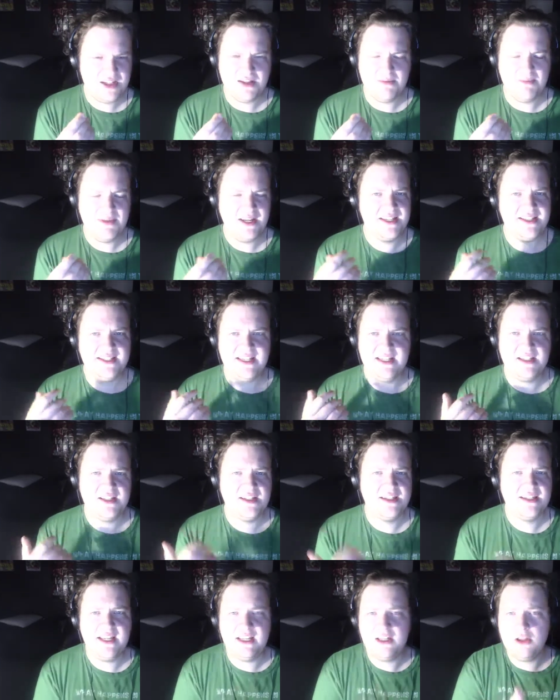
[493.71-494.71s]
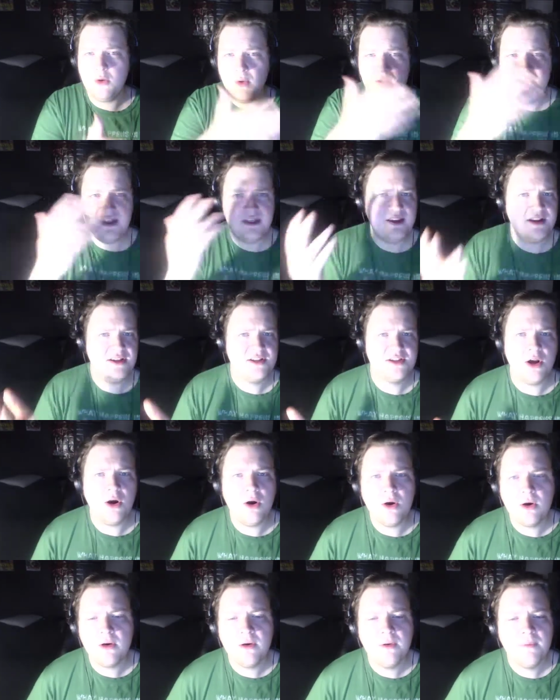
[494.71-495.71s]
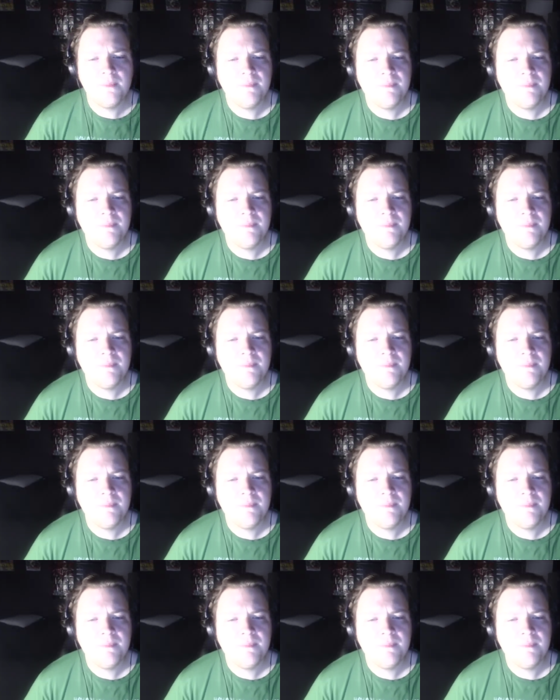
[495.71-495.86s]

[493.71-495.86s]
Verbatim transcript: it because that's just like the way things are.